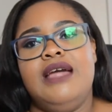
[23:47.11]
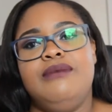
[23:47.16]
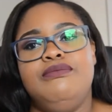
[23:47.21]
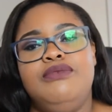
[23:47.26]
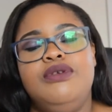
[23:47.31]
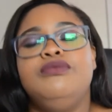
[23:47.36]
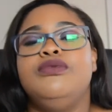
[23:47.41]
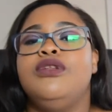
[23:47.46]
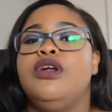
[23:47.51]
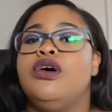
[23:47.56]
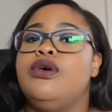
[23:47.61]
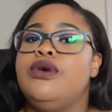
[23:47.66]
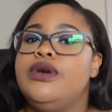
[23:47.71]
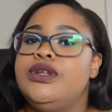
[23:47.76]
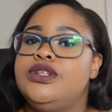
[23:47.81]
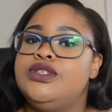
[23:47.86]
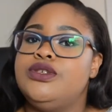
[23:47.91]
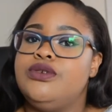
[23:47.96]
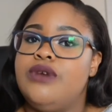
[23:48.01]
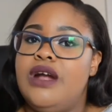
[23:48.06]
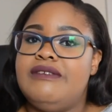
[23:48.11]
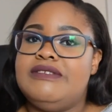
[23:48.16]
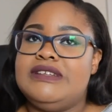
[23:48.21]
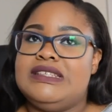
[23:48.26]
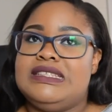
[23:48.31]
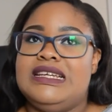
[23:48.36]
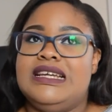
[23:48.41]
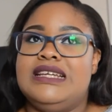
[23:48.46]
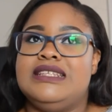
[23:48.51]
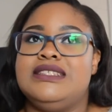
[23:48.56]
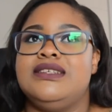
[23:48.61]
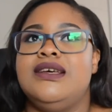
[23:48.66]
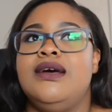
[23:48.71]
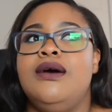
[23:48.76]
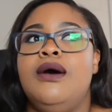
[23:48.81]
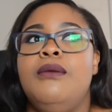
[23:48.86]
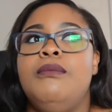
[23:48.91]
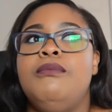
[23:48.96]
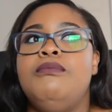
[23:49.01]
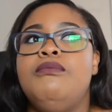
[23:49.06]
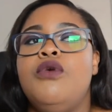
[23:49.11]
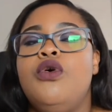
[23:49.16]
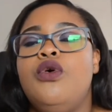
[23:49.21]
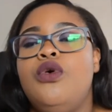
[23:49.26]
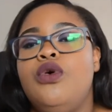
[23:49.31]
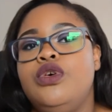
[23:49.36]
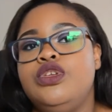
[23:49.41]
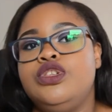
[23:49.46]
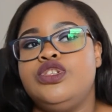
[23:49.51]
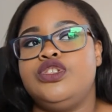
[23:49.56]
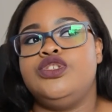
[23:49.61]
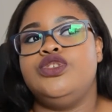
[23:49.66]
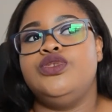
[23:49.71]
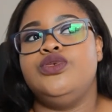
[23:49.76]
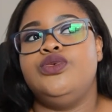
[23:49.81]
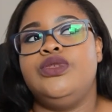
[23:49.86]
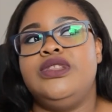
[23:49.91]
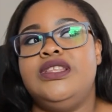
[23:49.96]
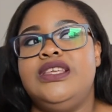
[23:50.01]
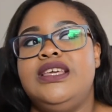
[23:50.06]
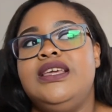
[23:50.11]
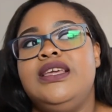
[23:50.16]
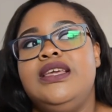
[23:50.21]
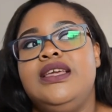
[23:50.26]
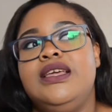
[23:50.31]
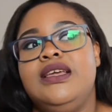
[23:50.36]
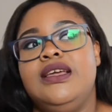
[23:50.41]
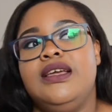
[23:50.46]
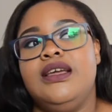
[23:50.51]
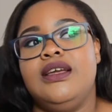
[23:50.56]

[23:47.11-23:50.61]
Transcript: and people are going to gravitate more to the